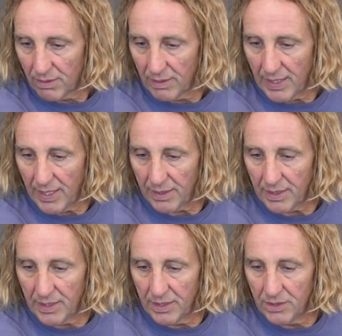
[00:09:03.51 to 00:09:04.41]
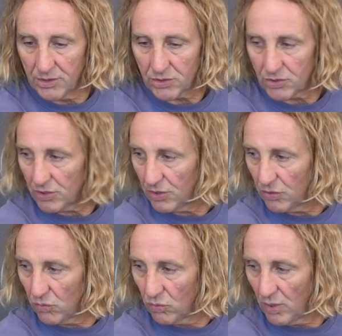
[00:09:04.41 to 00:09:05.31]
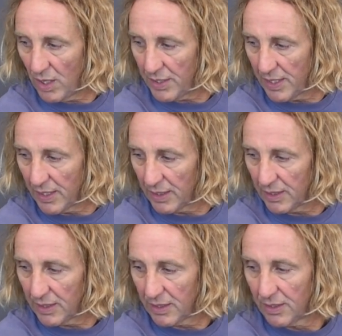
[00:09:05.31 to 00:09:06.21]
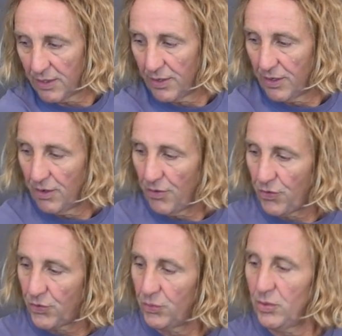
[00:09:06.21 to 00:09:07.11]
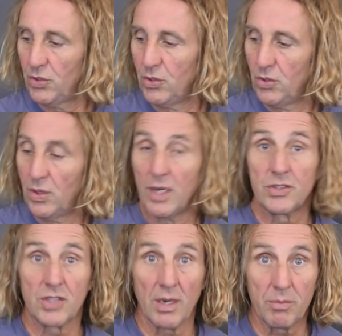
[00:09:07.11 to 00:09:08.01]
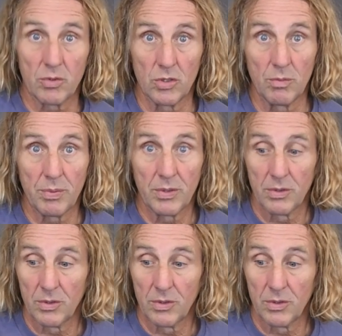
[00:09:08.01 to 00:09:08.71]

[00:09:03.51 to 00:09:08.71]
that is running through a subgroup